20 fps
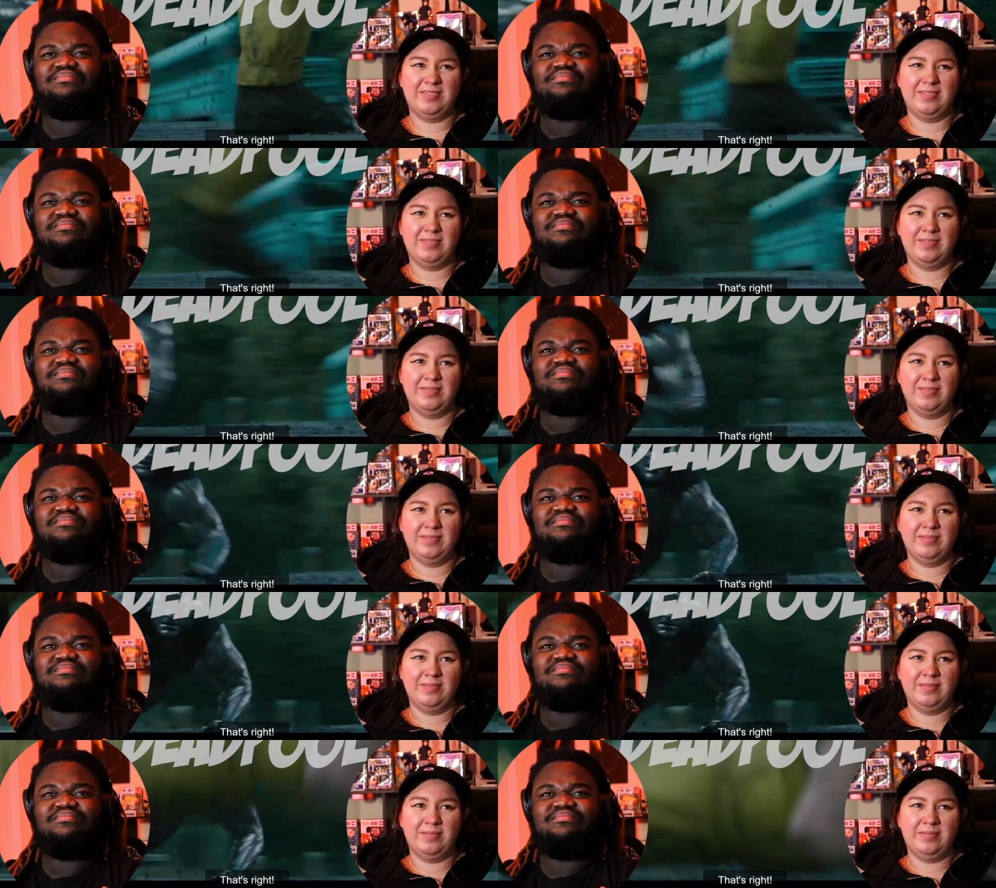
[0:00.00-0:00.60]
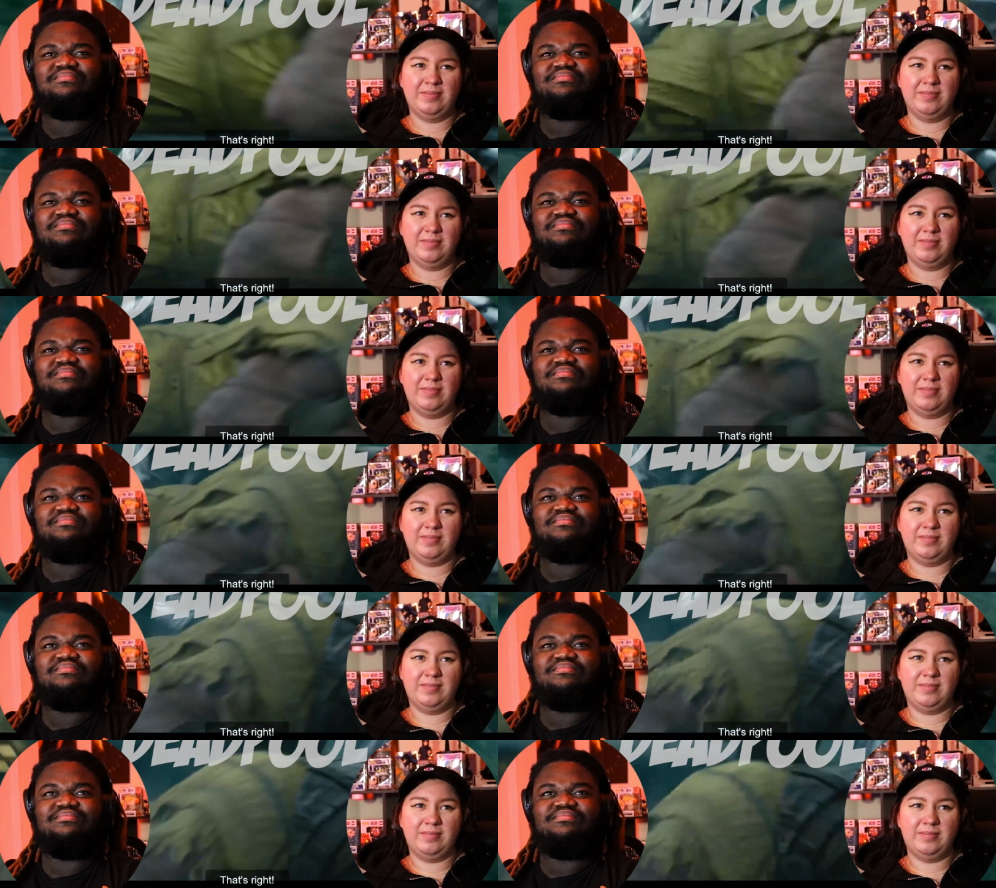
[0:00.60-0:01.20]

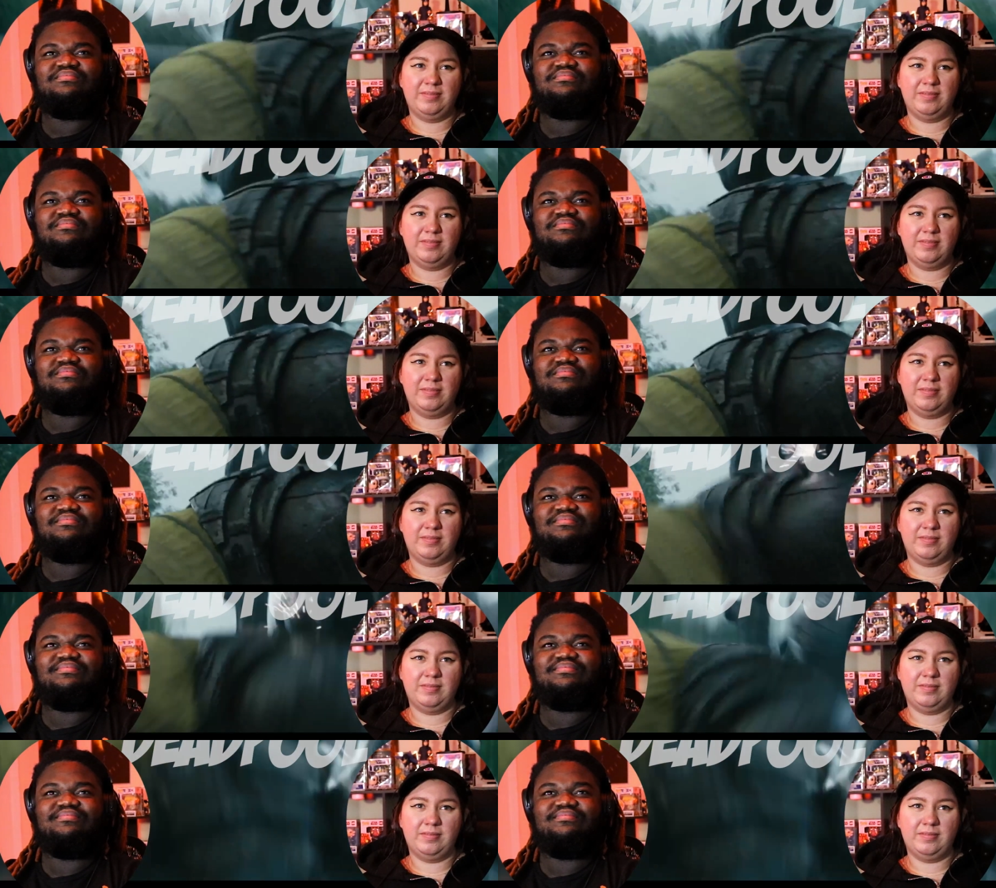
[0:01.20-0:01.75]
Nothing is said.